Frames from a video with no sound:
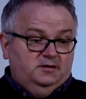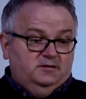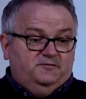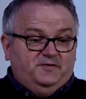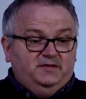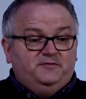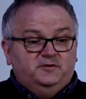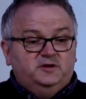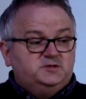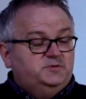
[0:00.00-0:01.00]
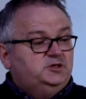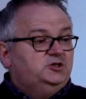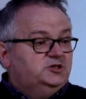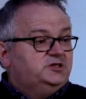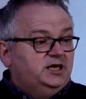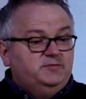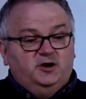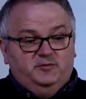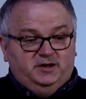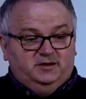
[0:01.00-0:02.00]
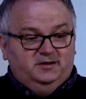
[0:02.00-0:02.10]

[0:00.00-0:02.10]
Faithfulness means you just keep coming.